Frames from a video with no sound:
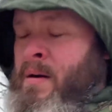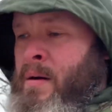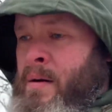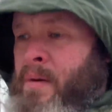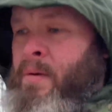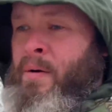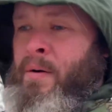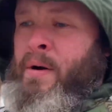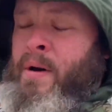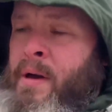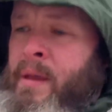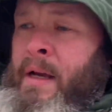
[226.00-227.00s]

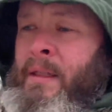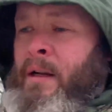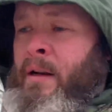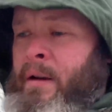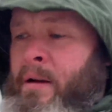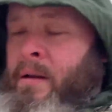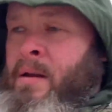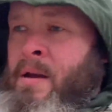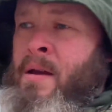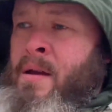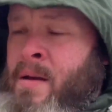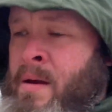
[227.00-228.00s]
Oh, and that's gonna
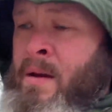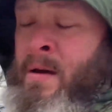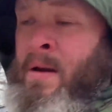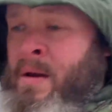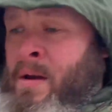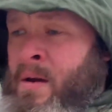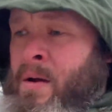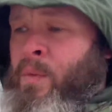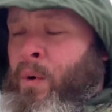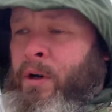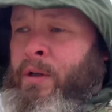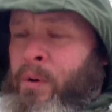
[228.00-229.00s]

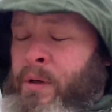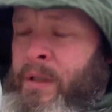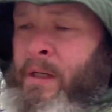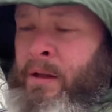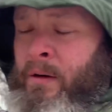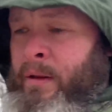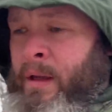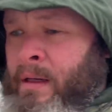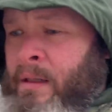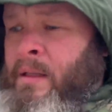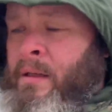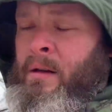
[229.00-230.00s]
work towards other things.